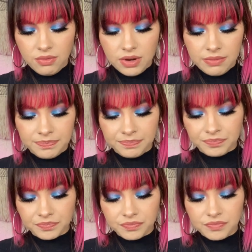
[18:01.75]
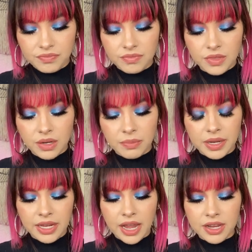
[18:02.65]
one,
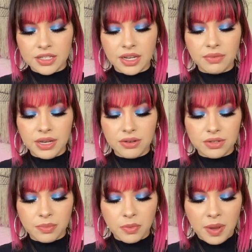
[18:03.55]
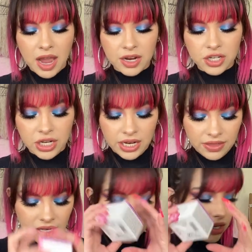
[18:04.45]
but yeah, it's like reusable packaging and
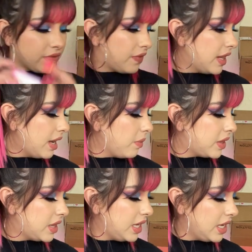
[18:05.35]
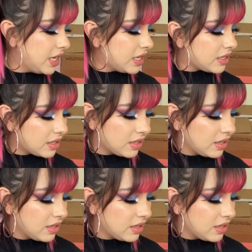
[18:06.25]
then you just fill it with these.